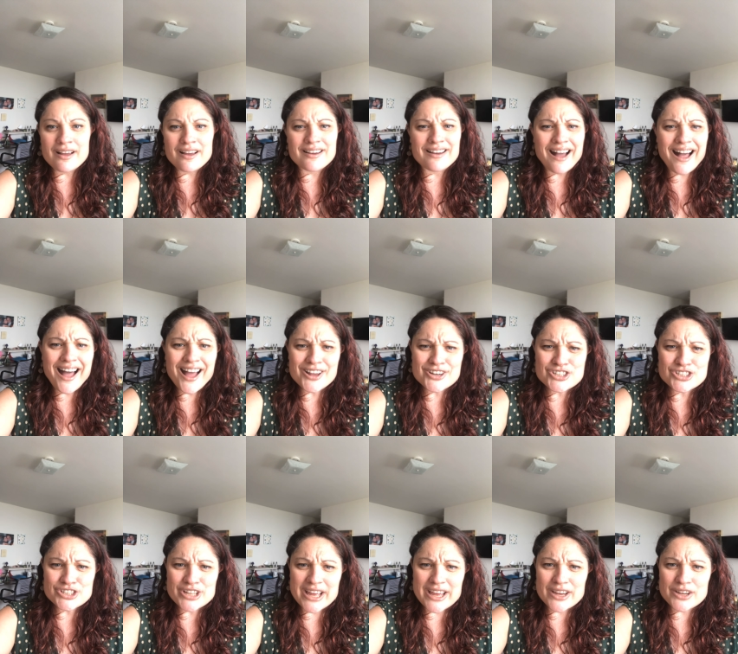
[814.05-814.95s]

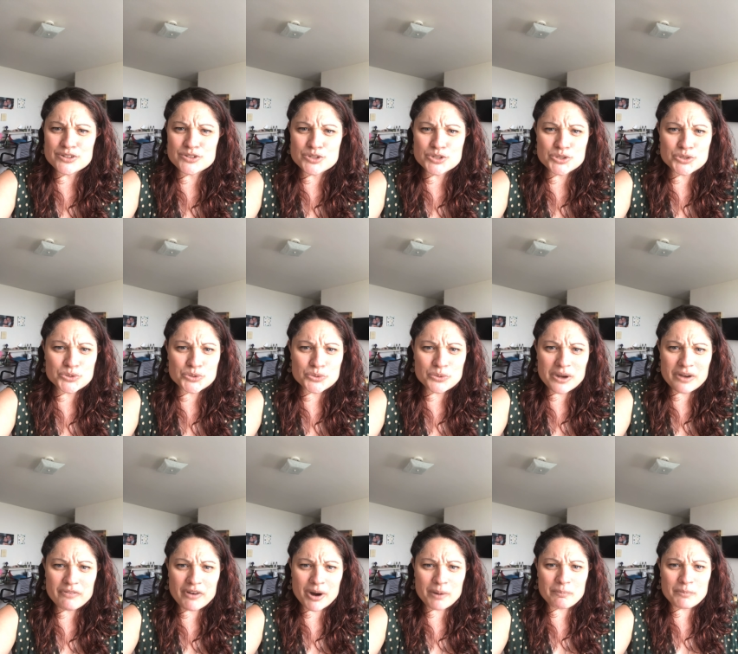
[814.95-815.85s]
gosh like two
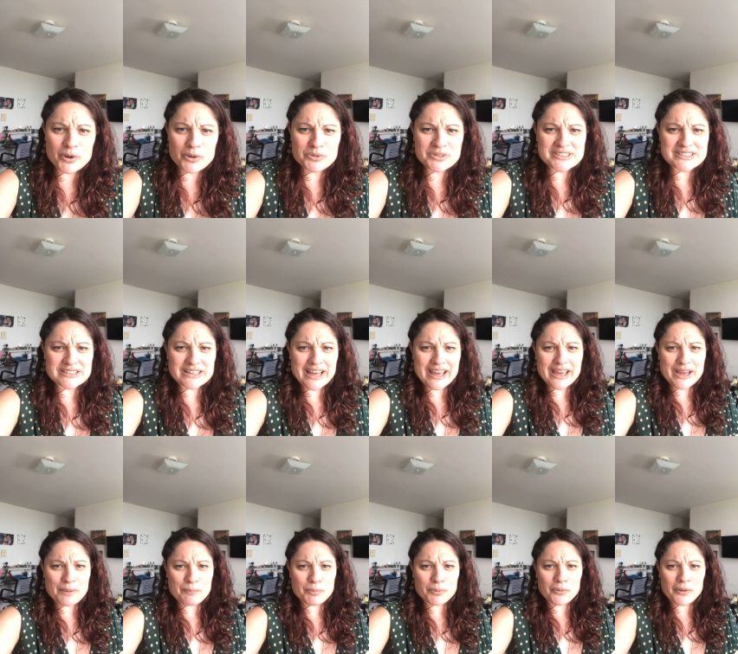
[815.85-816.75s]
of our most
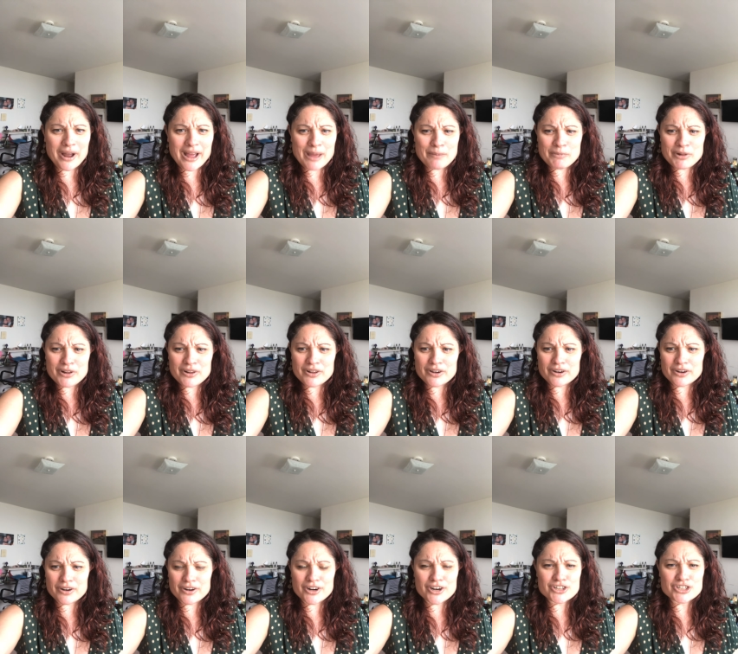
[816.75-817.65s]
like primal
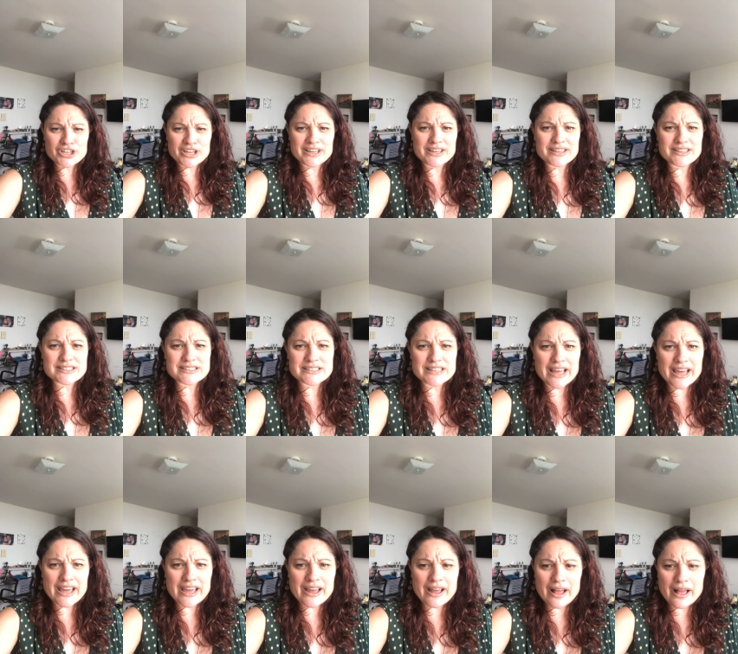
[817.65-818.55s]
urges
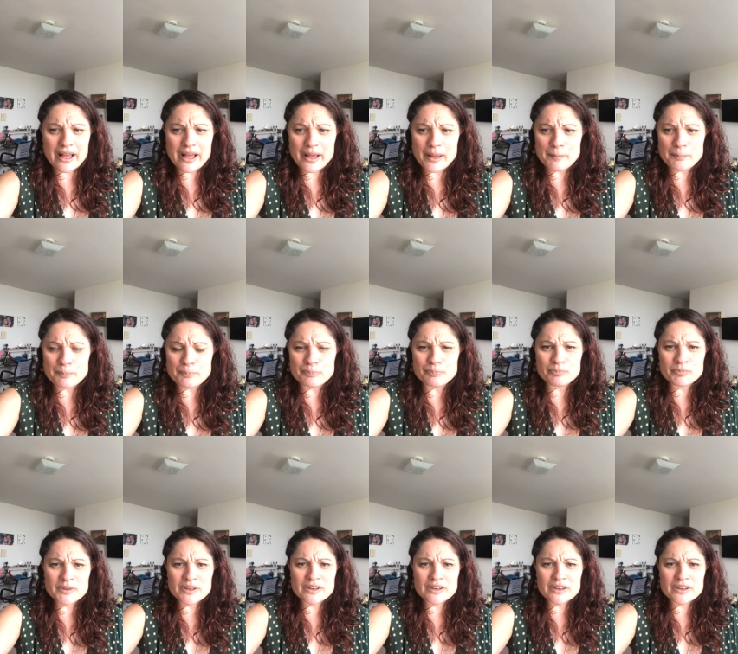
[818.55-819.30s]
like um,